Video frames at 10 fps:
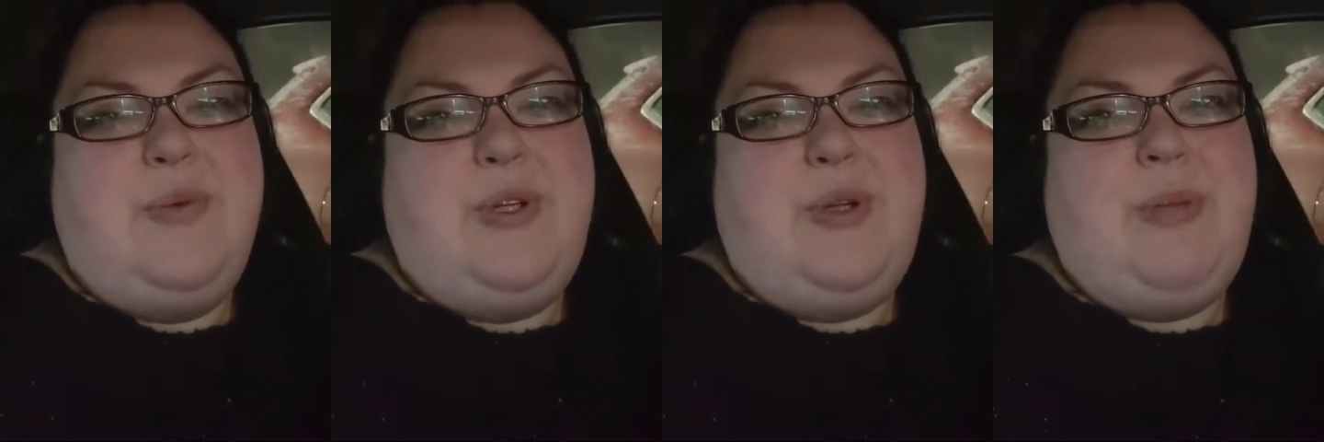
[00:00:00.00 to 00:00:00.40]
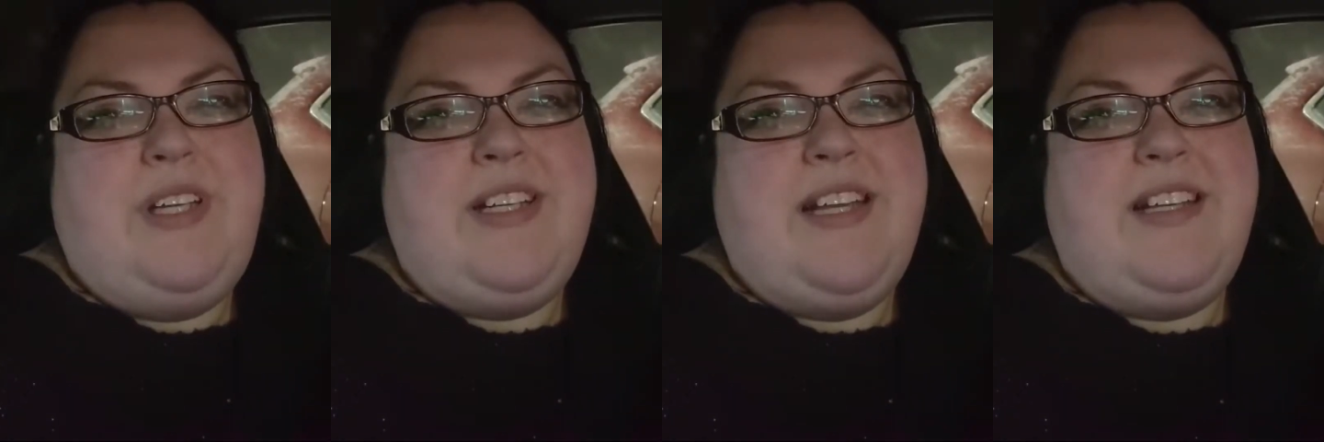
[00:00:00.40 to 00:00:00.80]
What do you
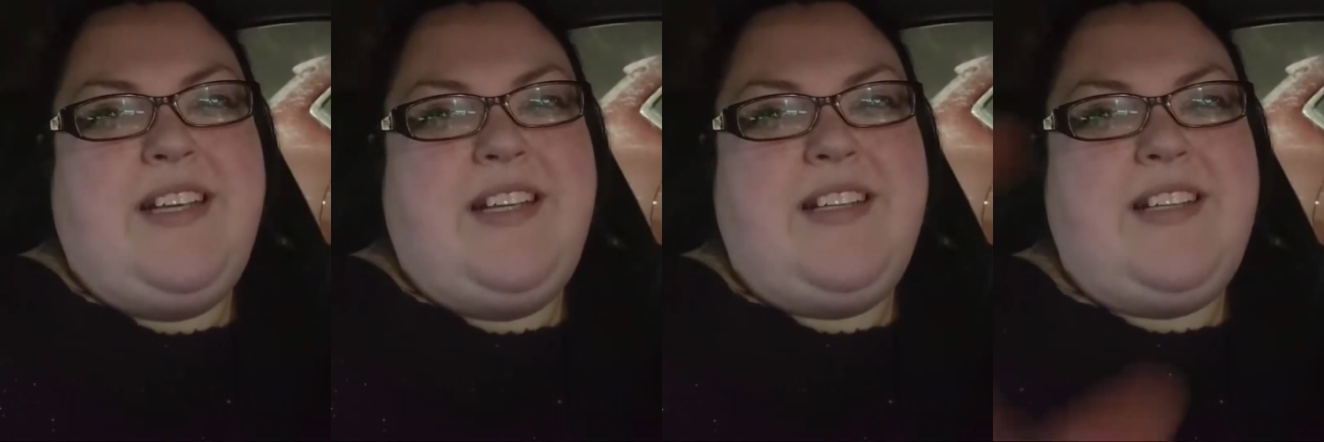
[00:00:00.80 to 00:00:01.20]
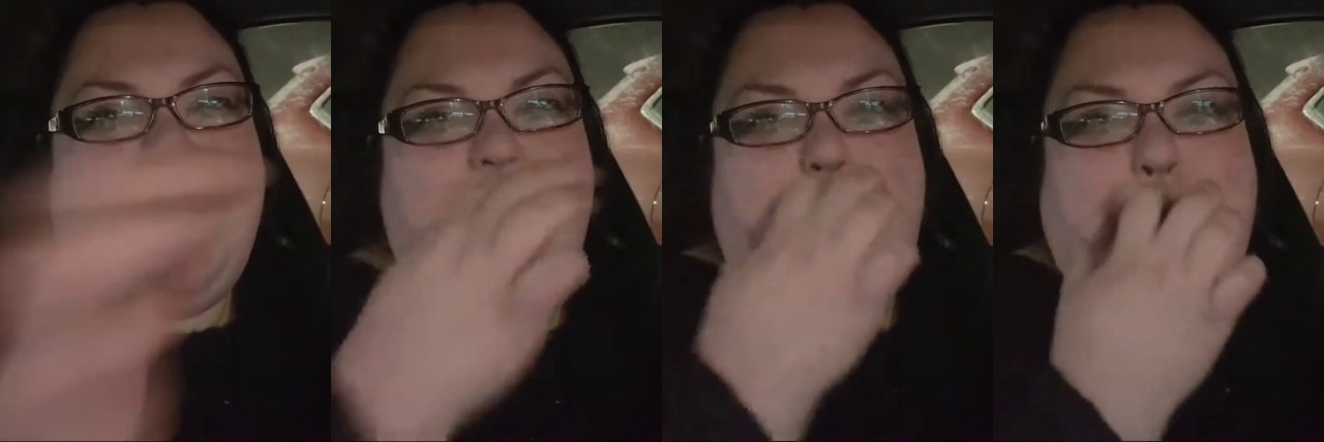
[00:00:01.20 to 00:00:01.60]
mean, Dandy? I didn't
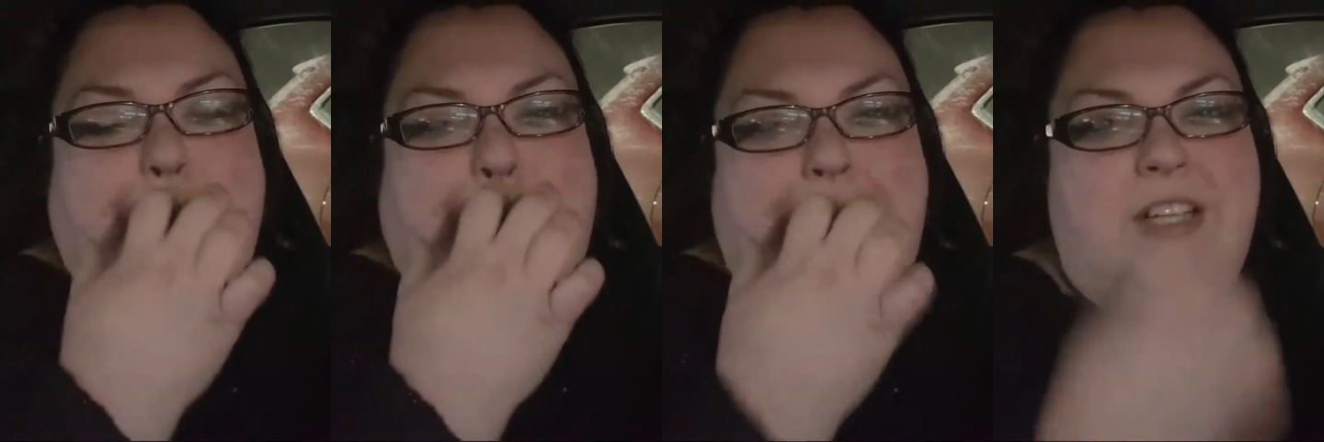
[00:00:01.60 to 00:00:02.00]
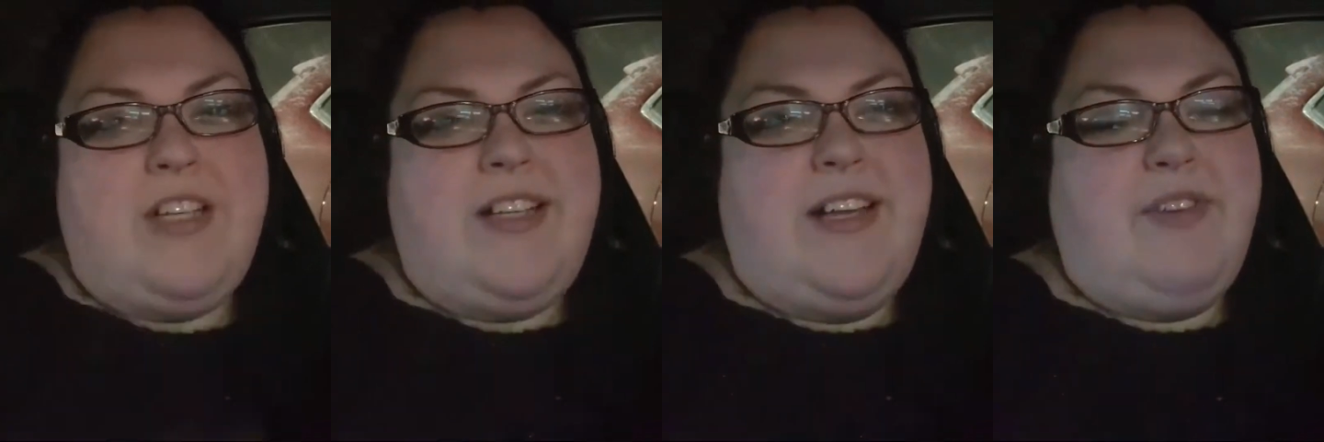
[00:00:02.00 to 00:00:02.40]
see that. I don't pay
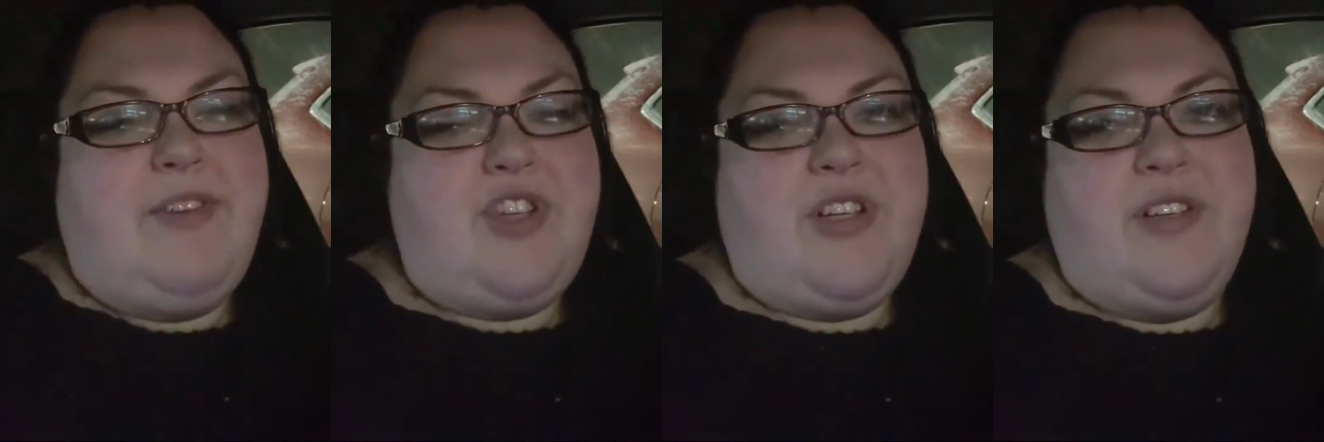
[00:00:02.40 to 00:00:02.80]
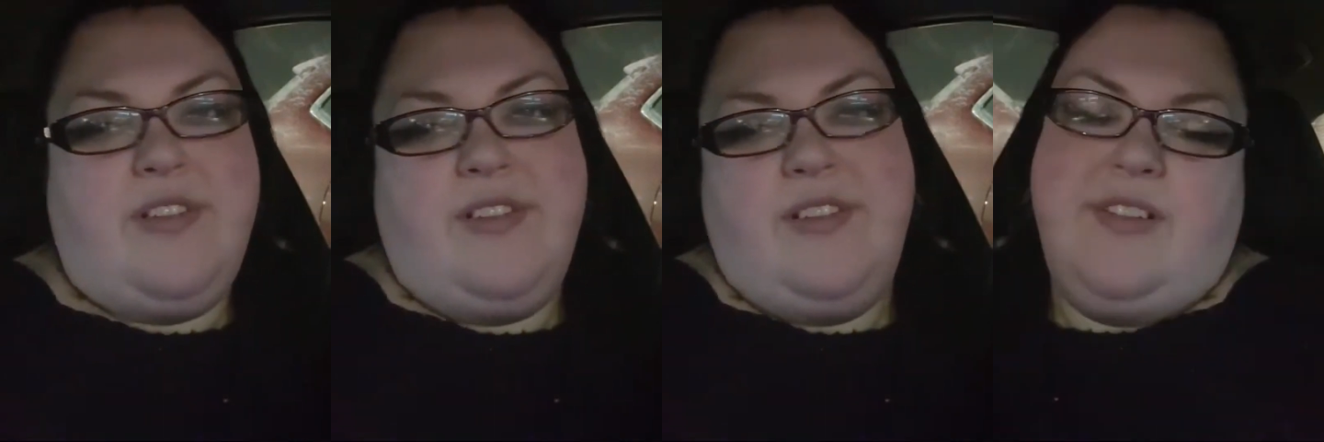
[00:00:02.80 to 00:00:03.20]
attention to
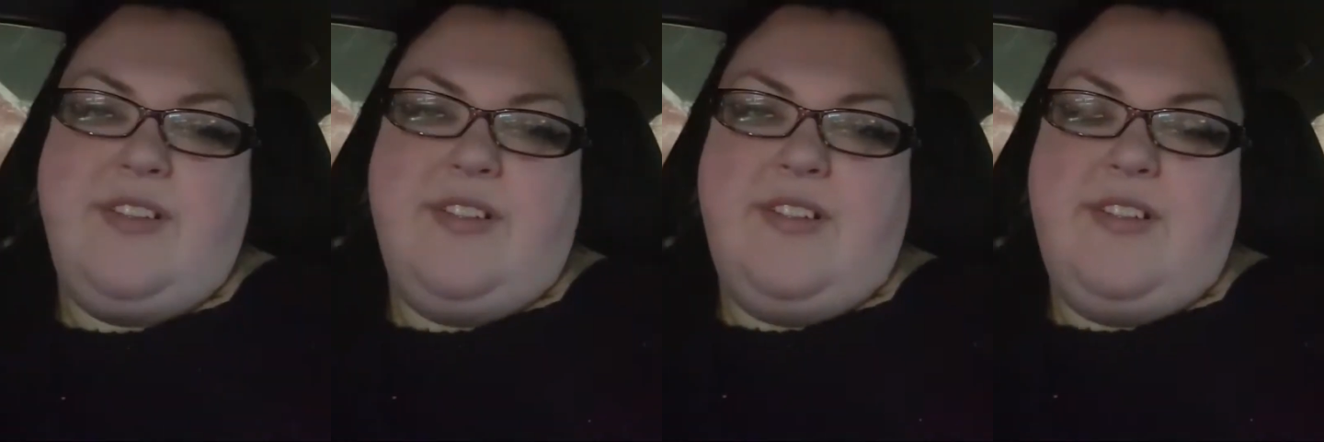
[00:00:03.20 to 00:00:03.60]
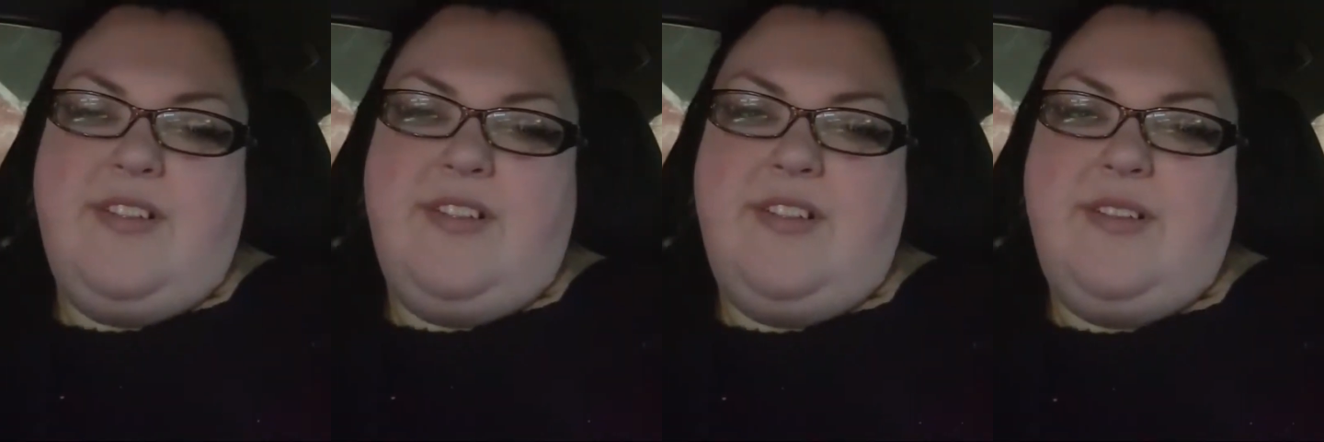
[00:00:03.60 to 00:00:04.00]
FFG.
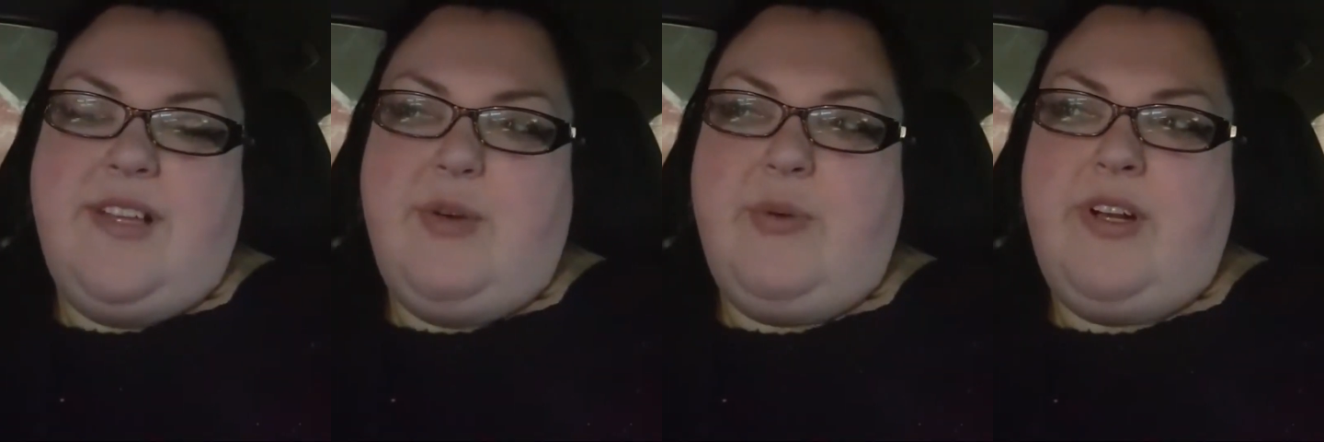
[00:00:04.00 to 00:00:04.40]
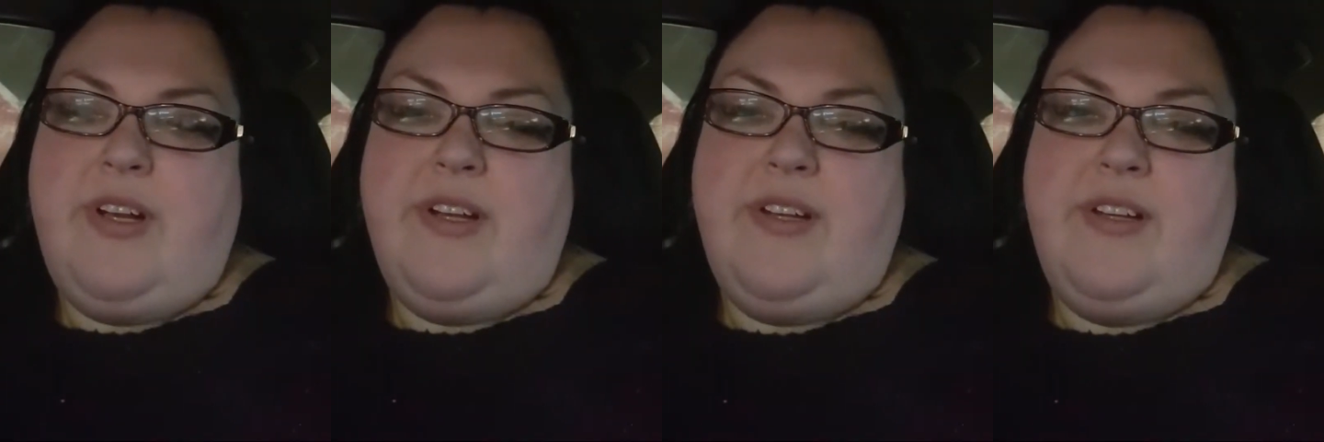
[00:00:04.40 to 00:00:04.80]
Why the hell would
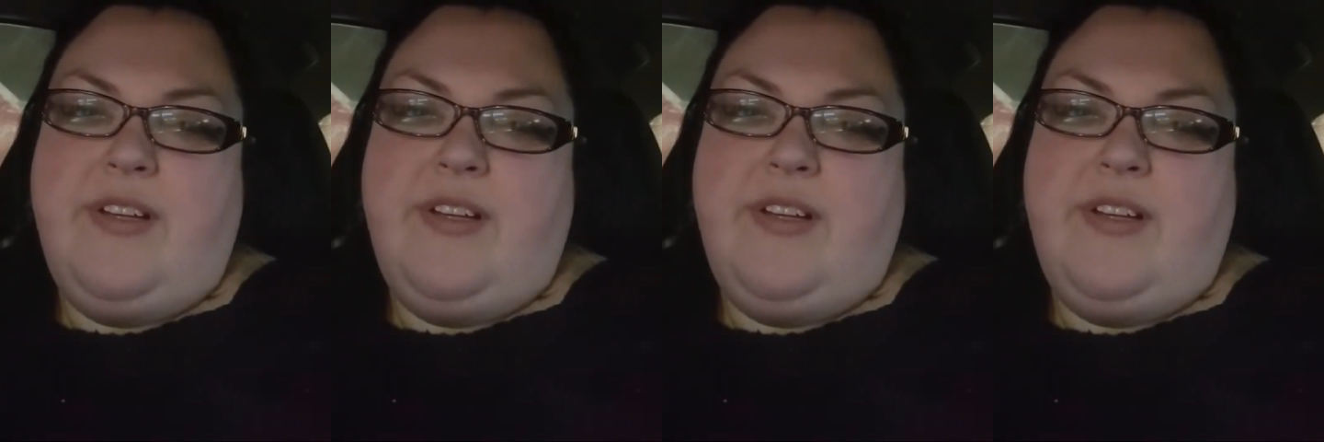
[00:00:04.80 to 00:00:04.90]
I?